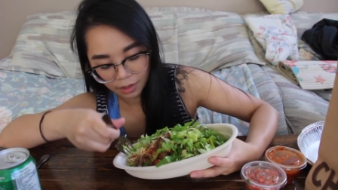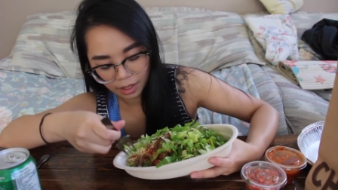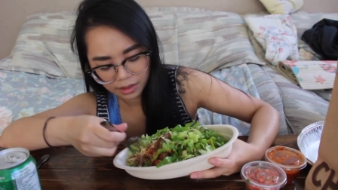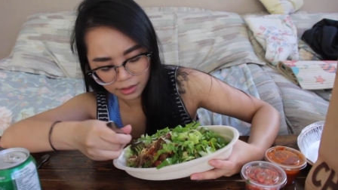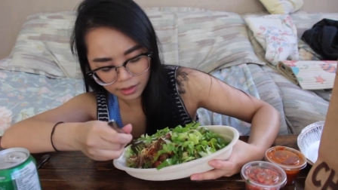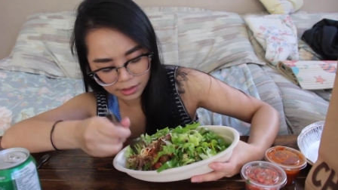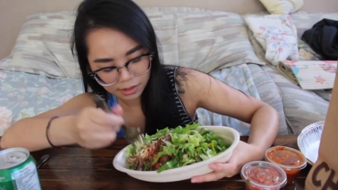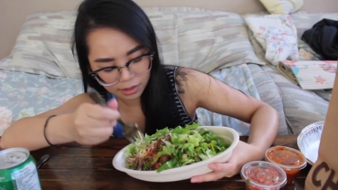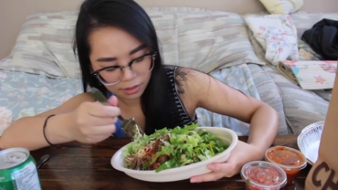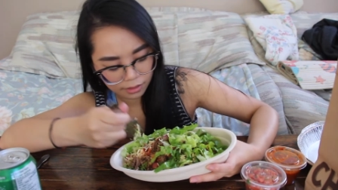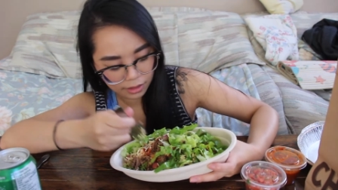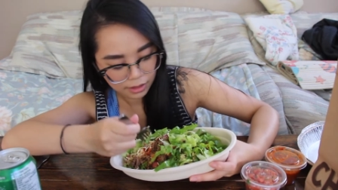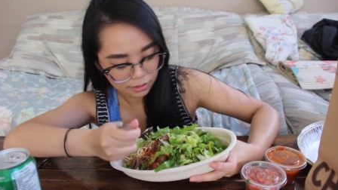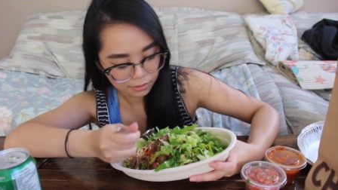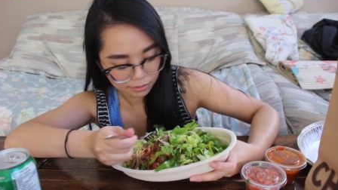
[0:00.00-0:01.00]
I think that's it,
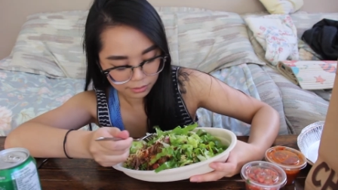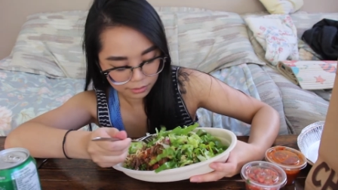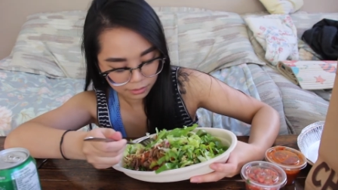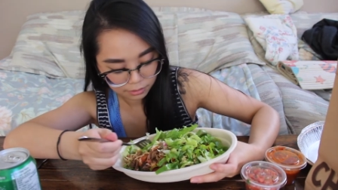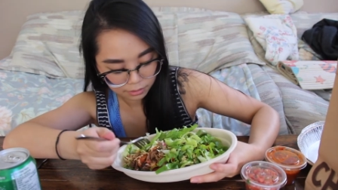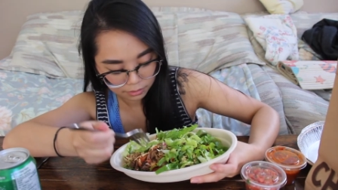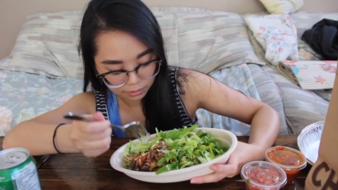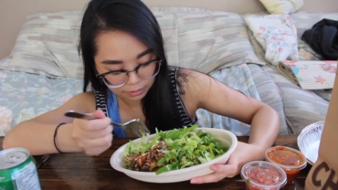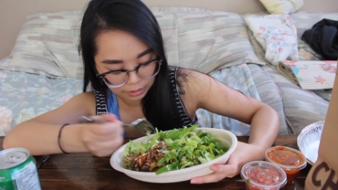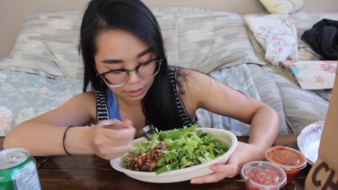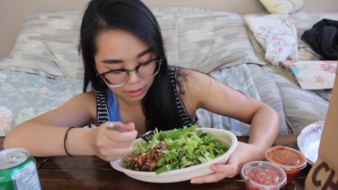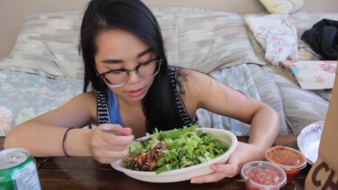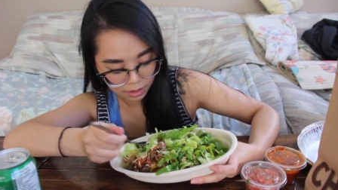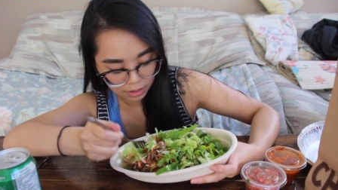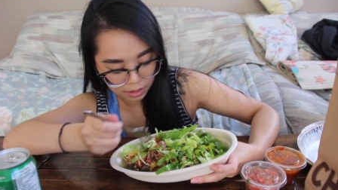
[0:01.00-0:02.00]
right?
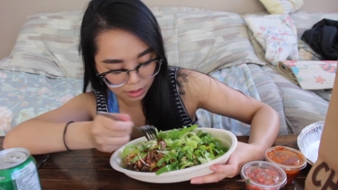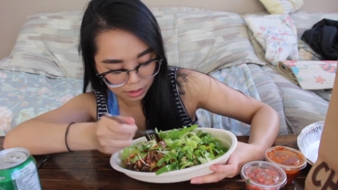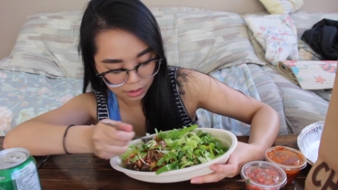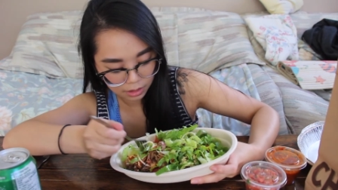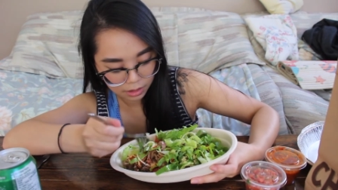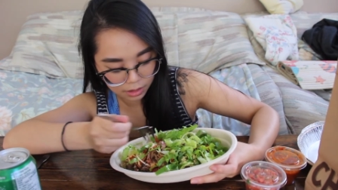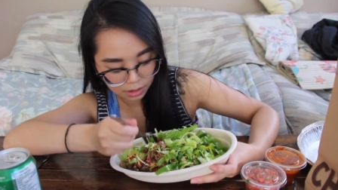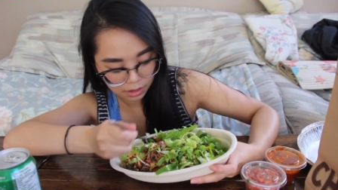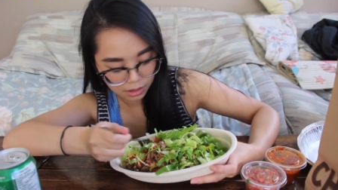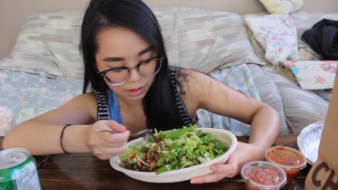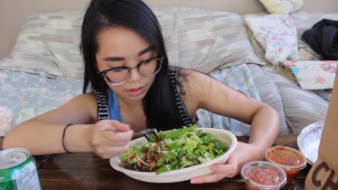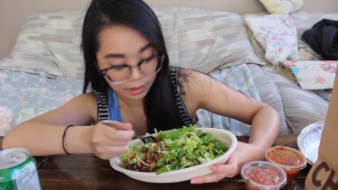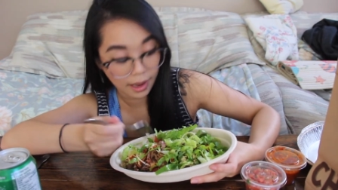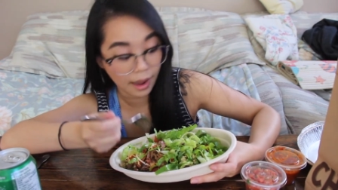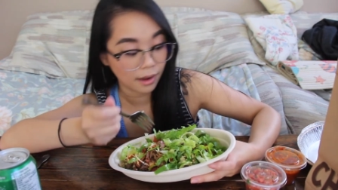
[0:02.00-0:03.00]

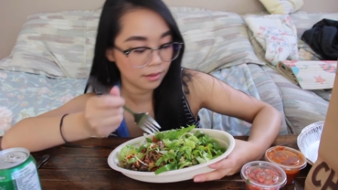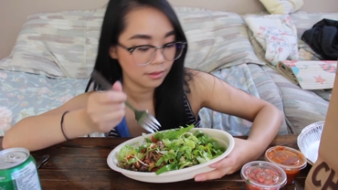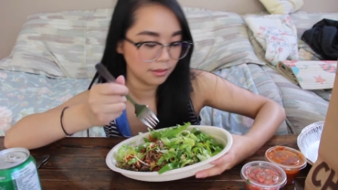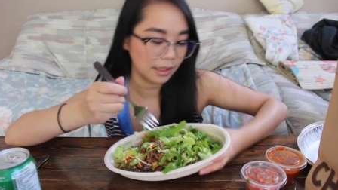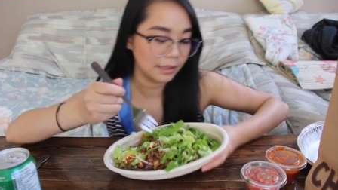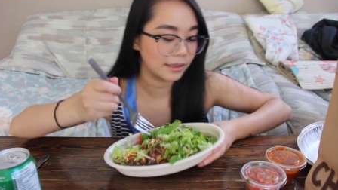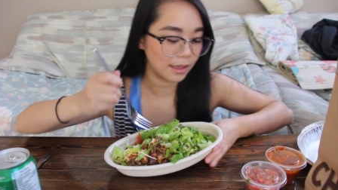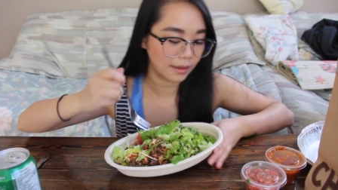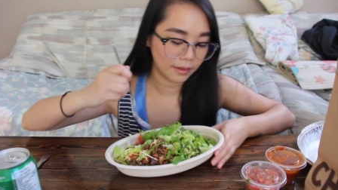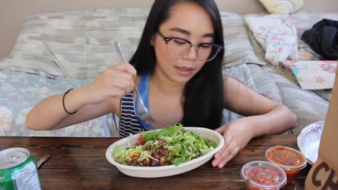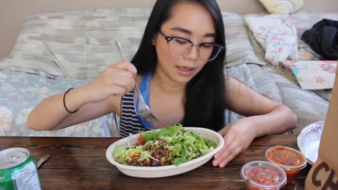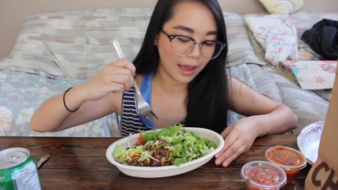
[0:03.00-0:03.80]
Uh, yeah, that's it.